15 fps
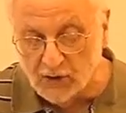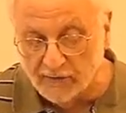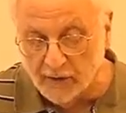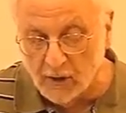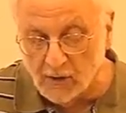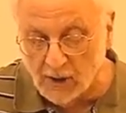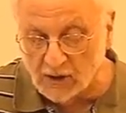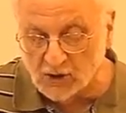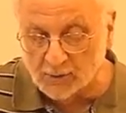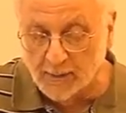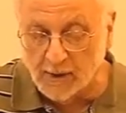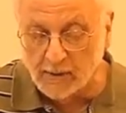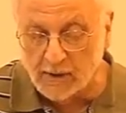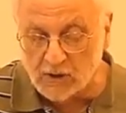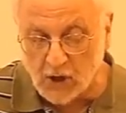of her a
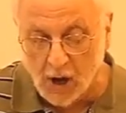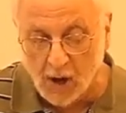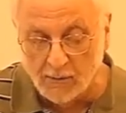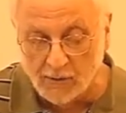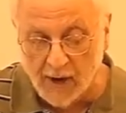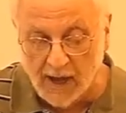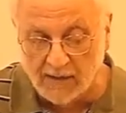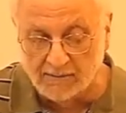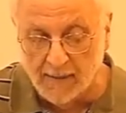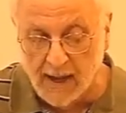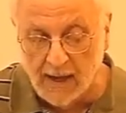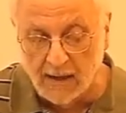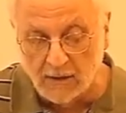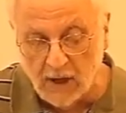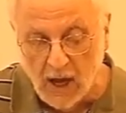spirit comrade
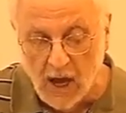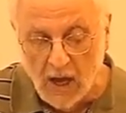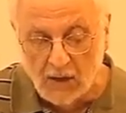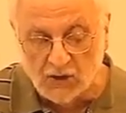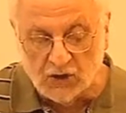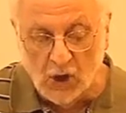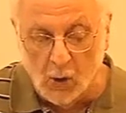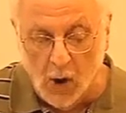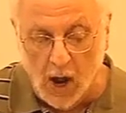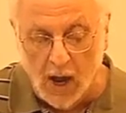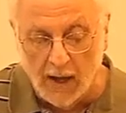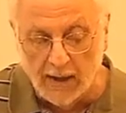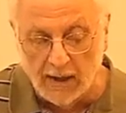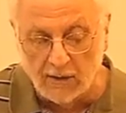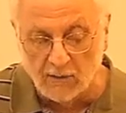made, so
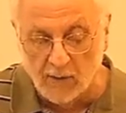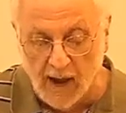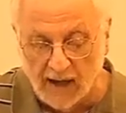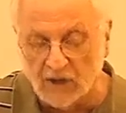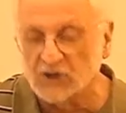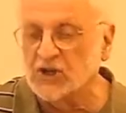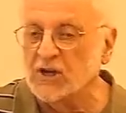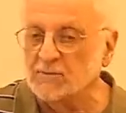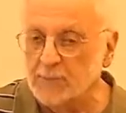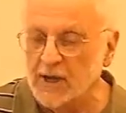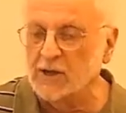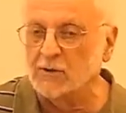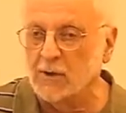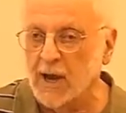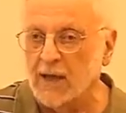high in rank St.
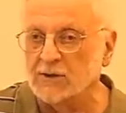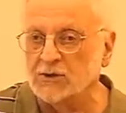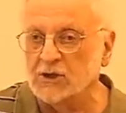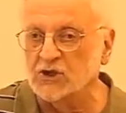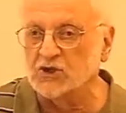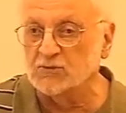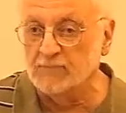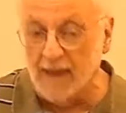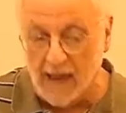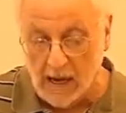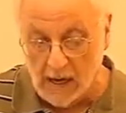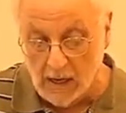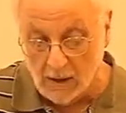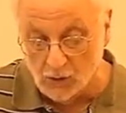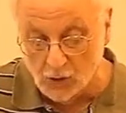Peter had
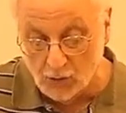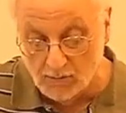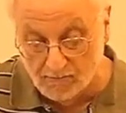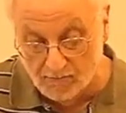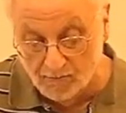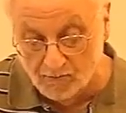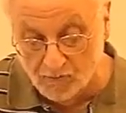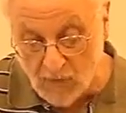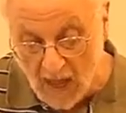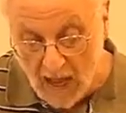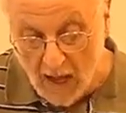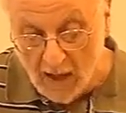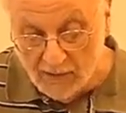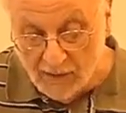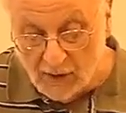dismayed.
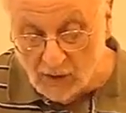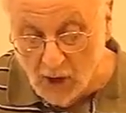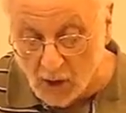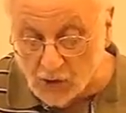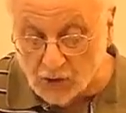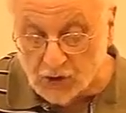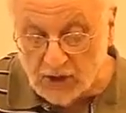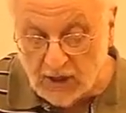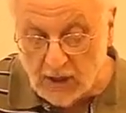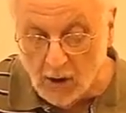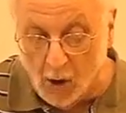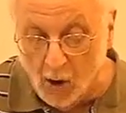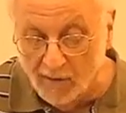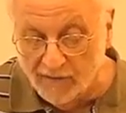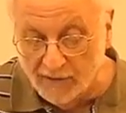The Gnostic
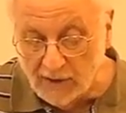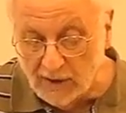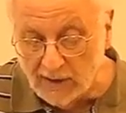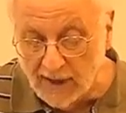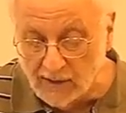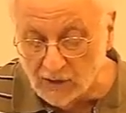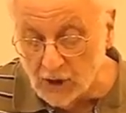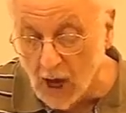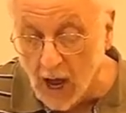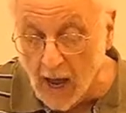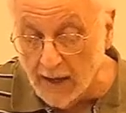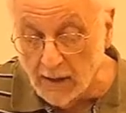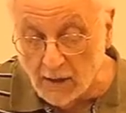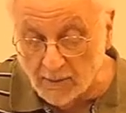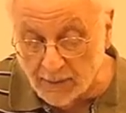often lent a
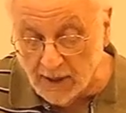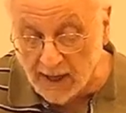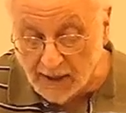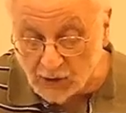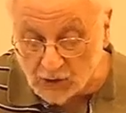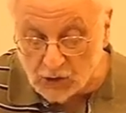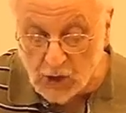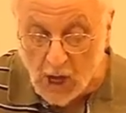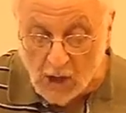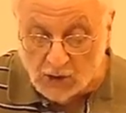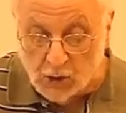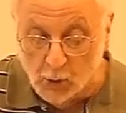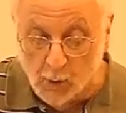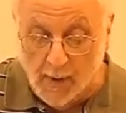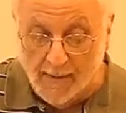higher place
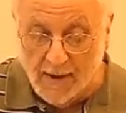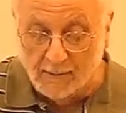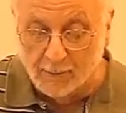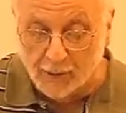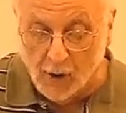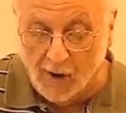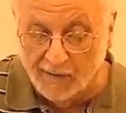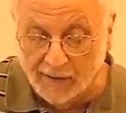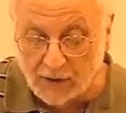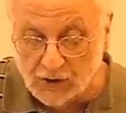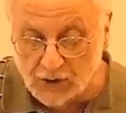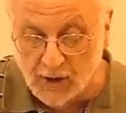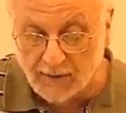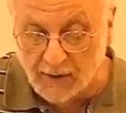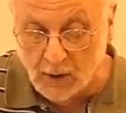to women prophets
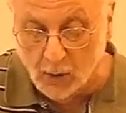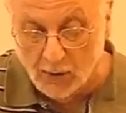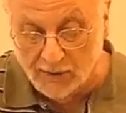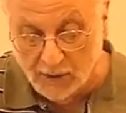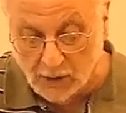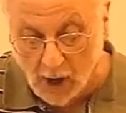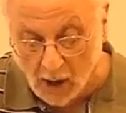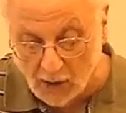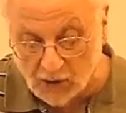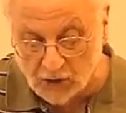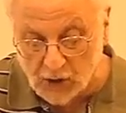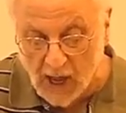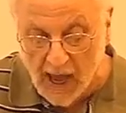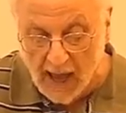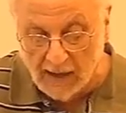than the Orthodox
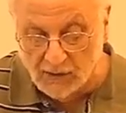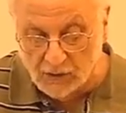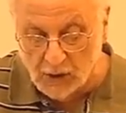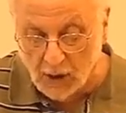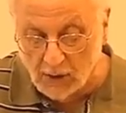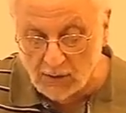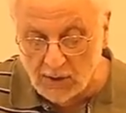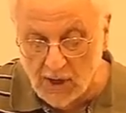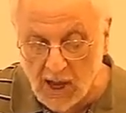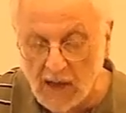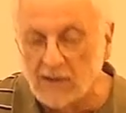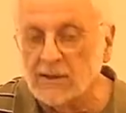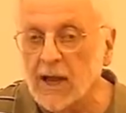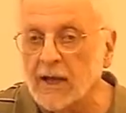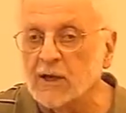had done,
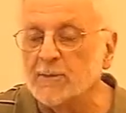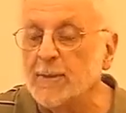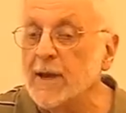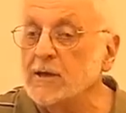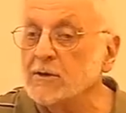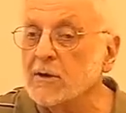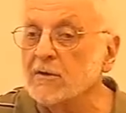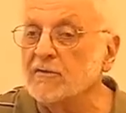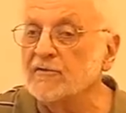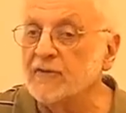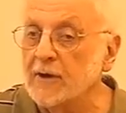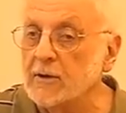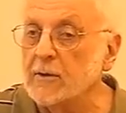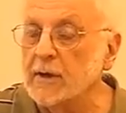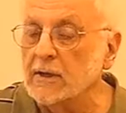like Peter
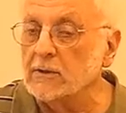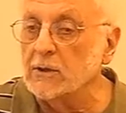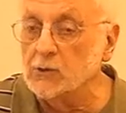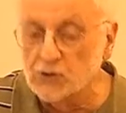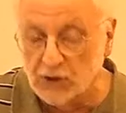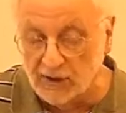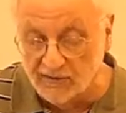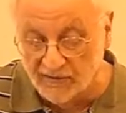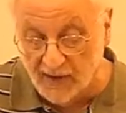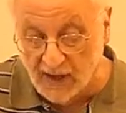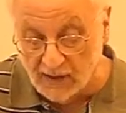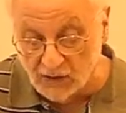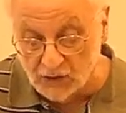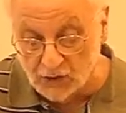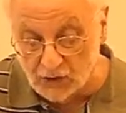fearing losing
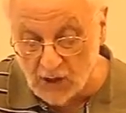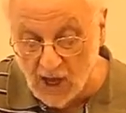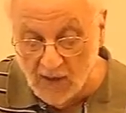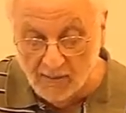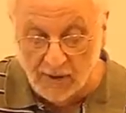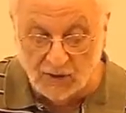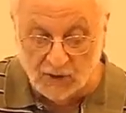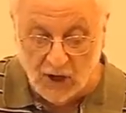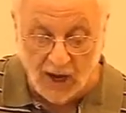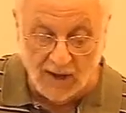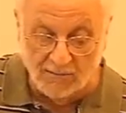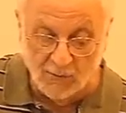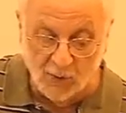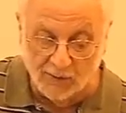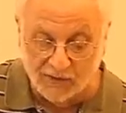face. But
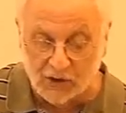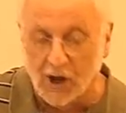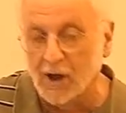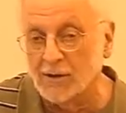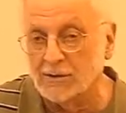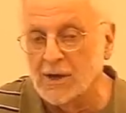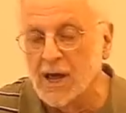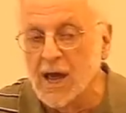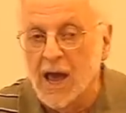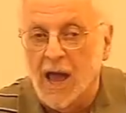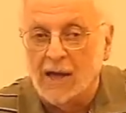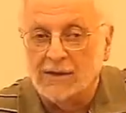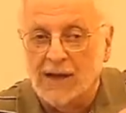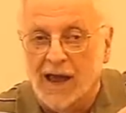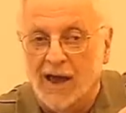time moves on,
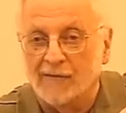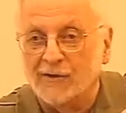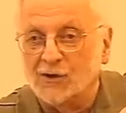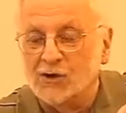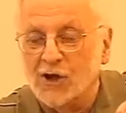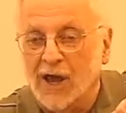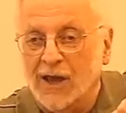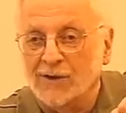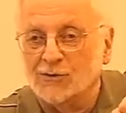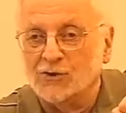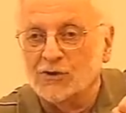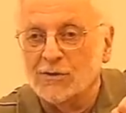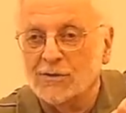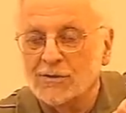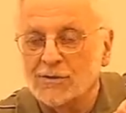and heaven gate
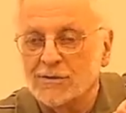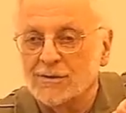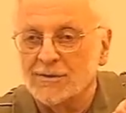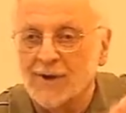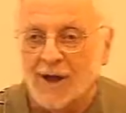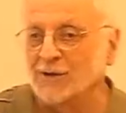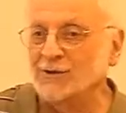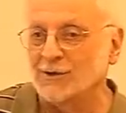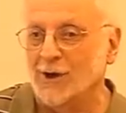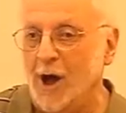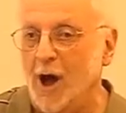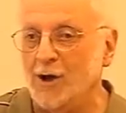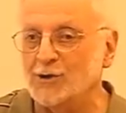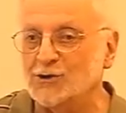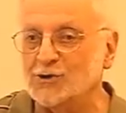
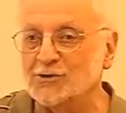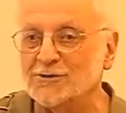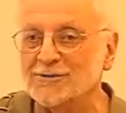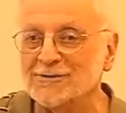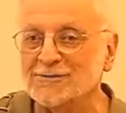unlocks.